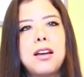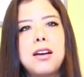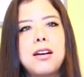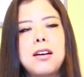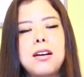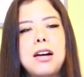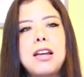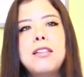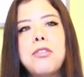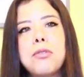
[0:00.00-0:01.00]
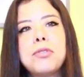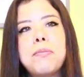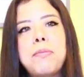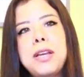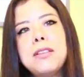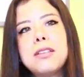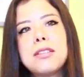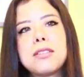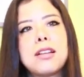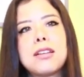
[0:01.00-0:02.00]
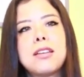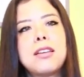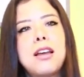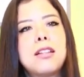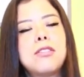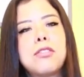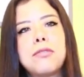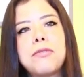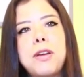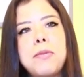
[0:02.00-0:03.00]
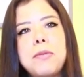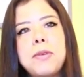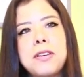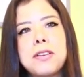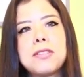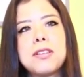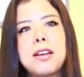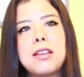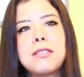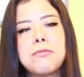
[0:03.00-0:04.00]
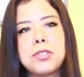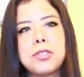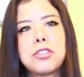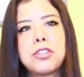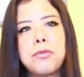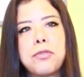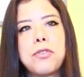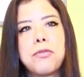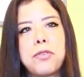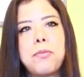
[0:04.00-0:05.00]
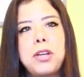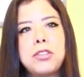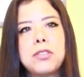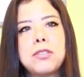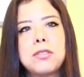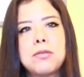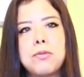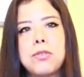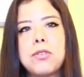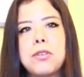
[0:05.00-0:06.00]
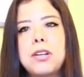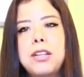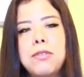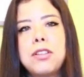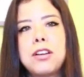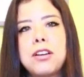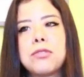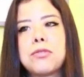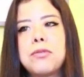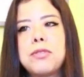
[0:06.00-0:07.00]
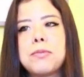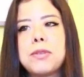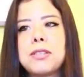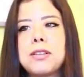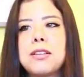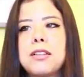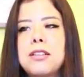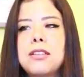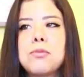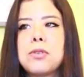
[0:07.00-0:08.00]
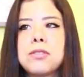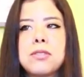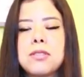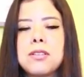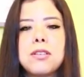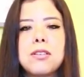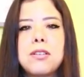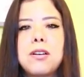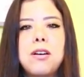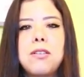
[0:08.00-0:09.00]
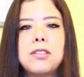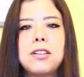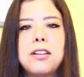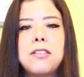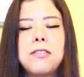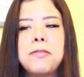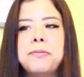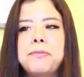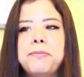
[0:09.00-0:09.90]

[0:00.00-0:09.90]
Uh, I know the basics, like he had another family, because I was searching for informations for leaving the countries, my son, and this was all that I know.